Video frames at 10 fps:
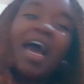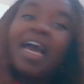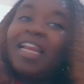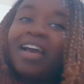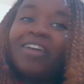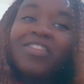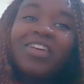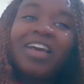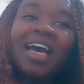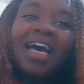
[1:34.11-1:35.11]
I love
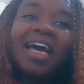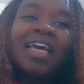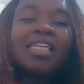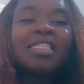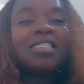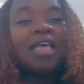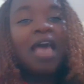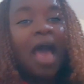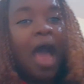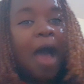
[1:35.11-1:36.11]
you guys.
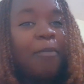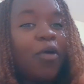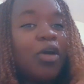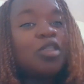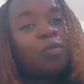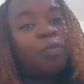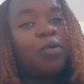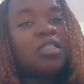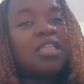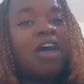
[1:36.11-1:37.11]
I'm going to post